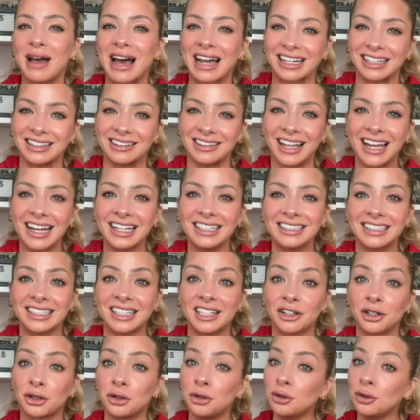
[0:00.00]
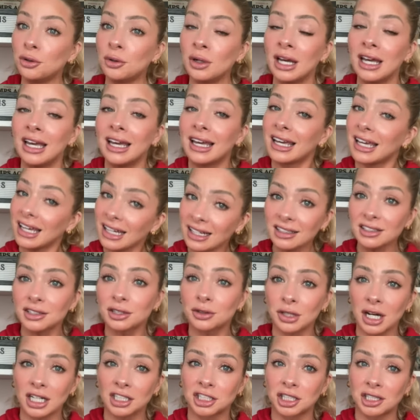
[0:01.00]
Maddie Lay to hear who he is
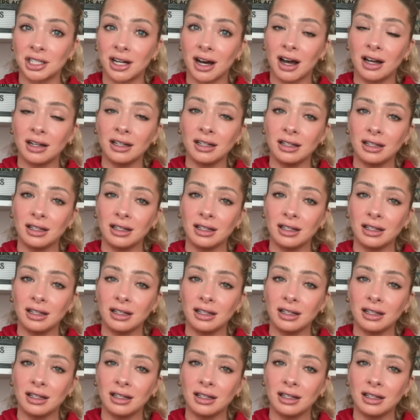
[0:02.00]
crushing on